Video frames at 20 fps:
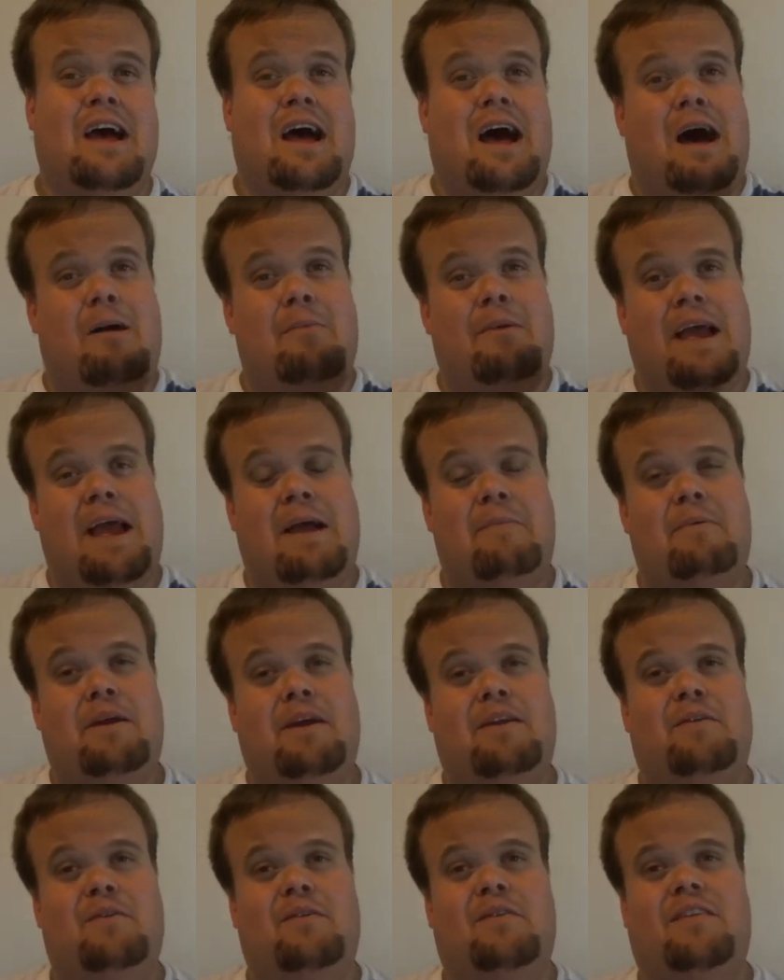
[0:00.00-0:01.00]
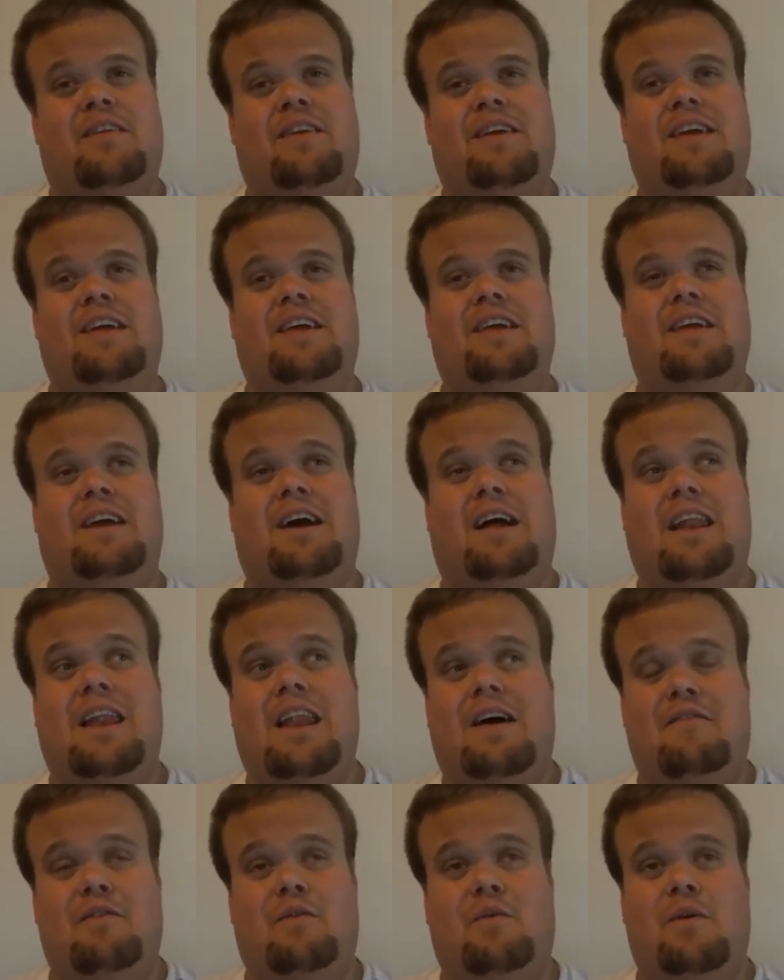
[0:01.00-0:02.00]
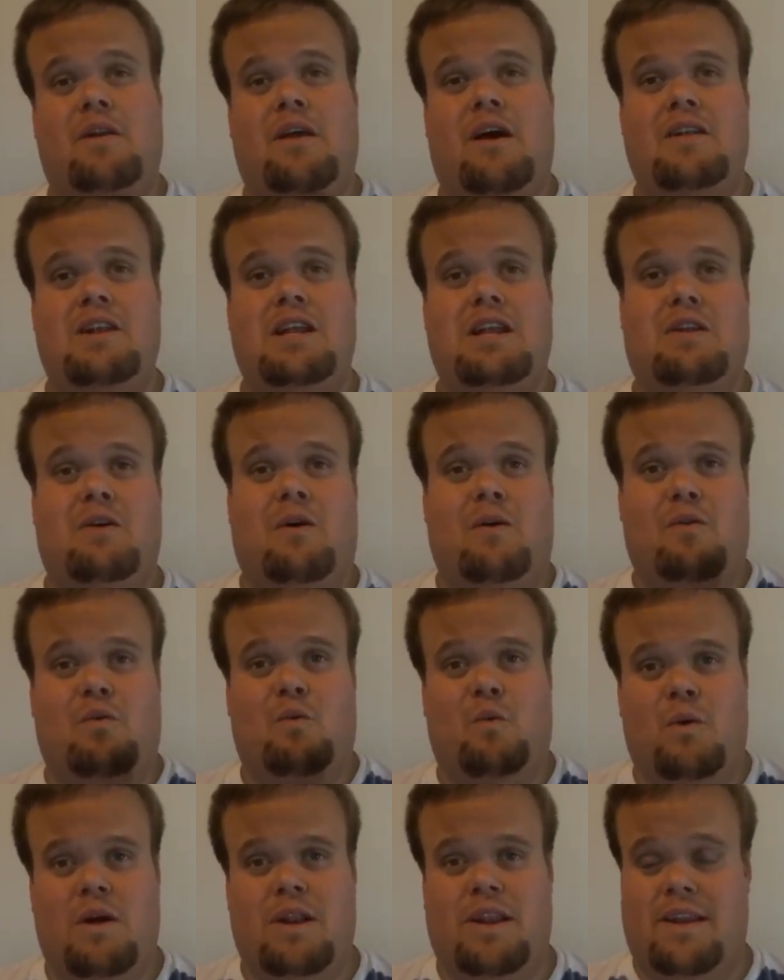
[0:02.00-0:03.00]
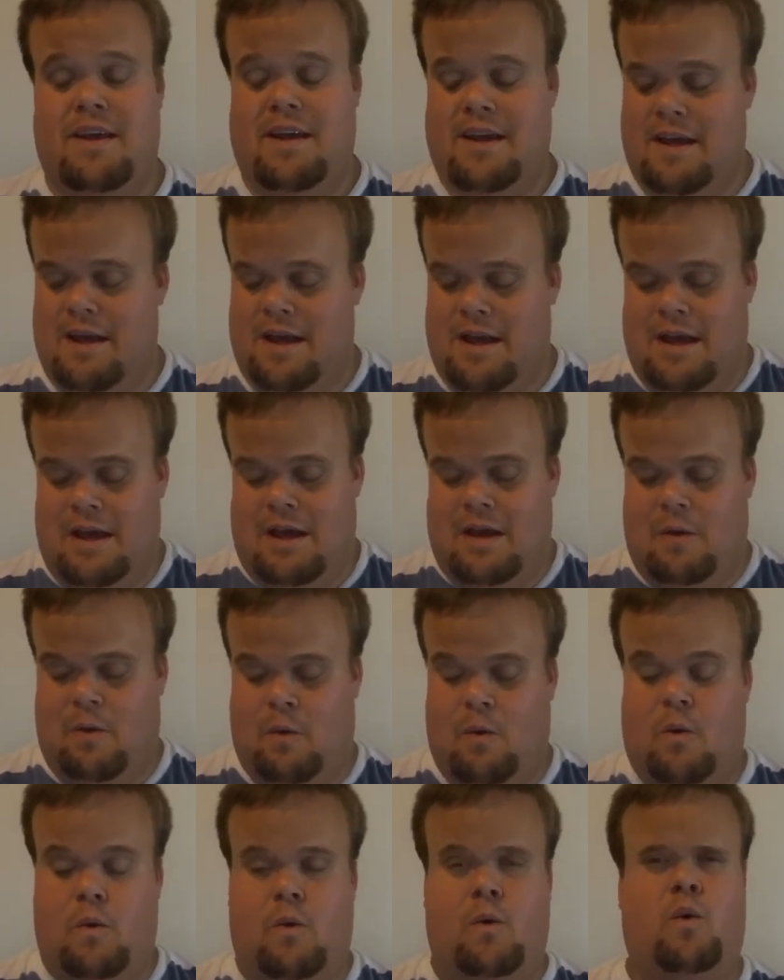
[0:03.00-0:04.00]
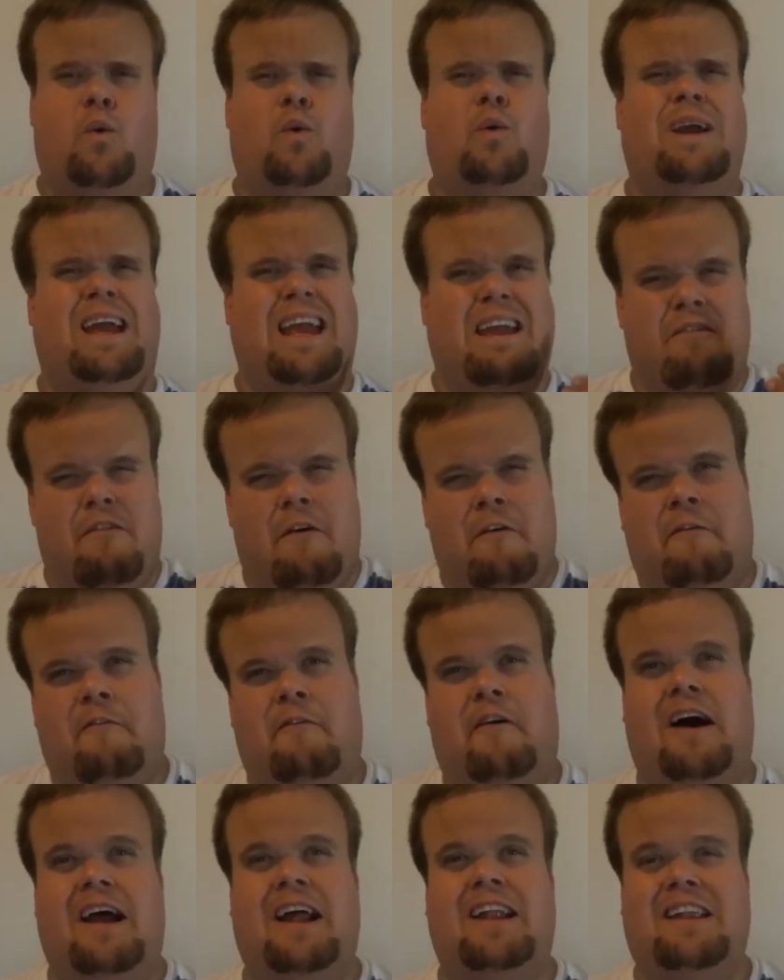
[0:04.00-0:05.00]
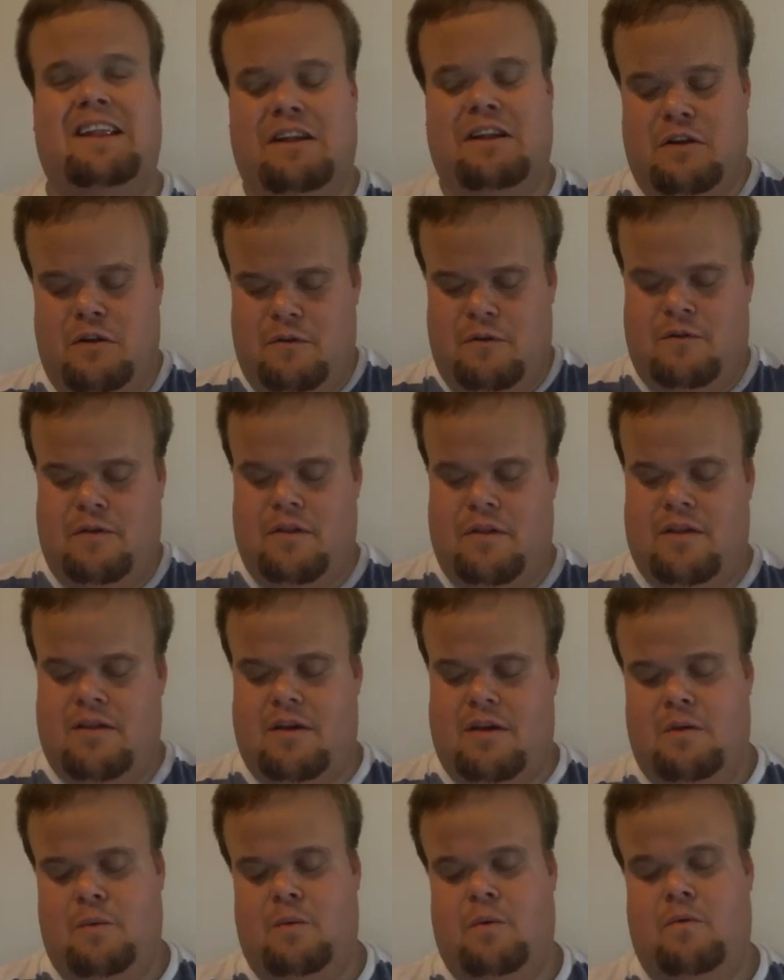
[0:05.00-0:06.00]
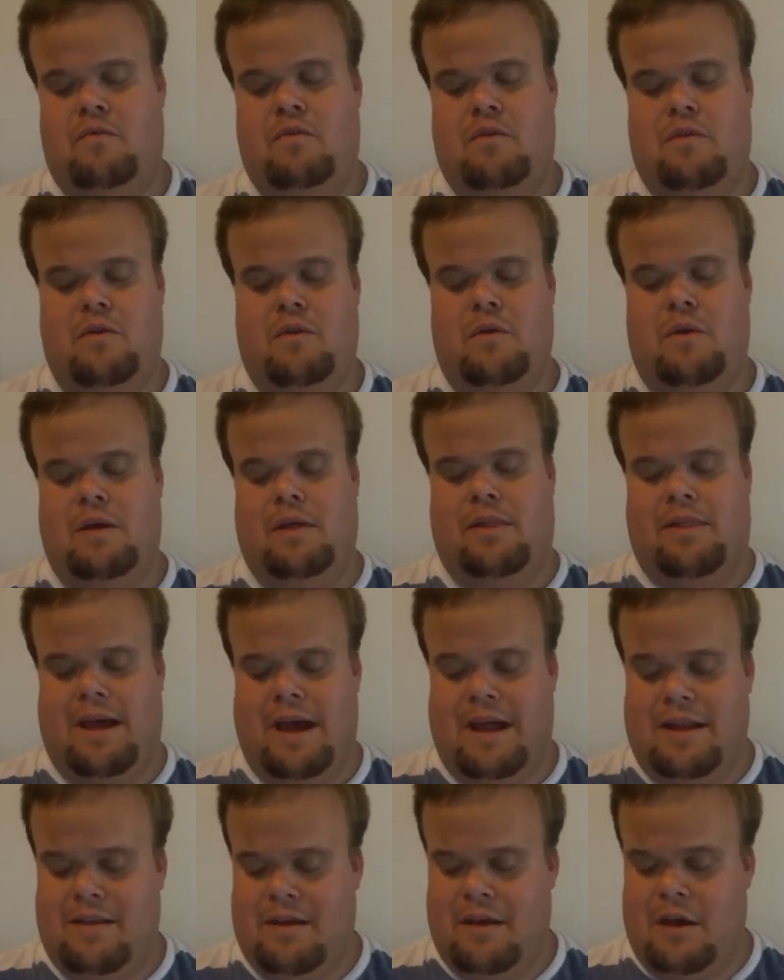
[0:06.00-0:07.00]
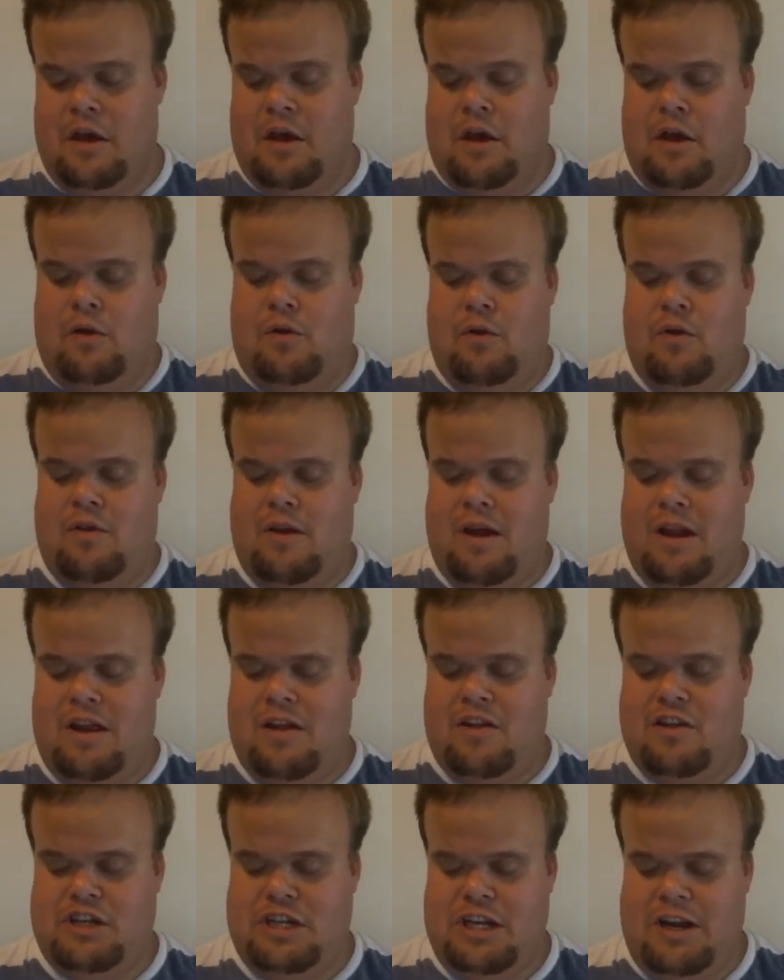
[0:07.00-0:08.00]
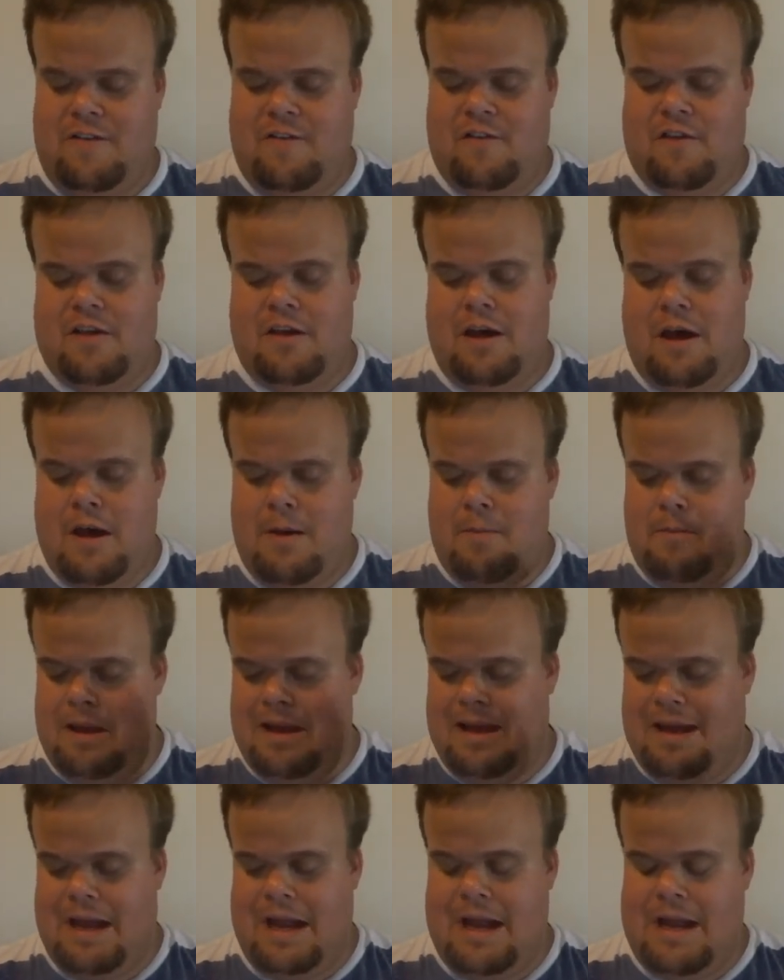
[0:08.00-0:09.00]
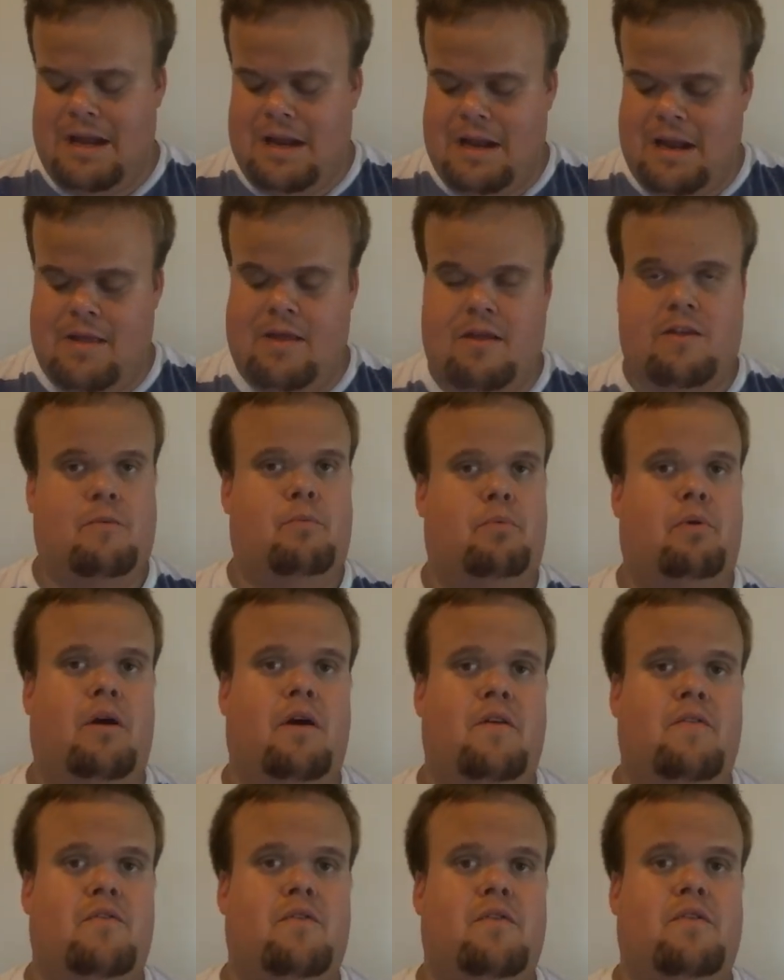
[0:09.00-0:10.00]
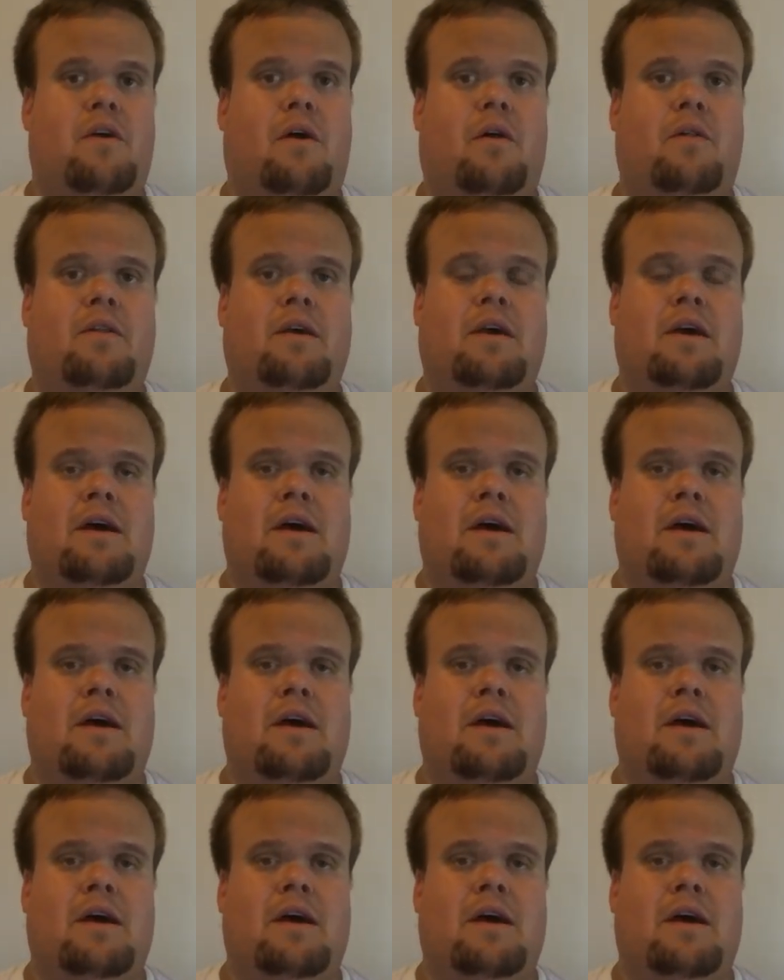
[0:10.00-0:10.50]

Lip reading: I'm happy to see. I love it when underdogs win or give a fight, and good for the Sunwolves on doing that. Crusaders Chiefs, again another surprise result.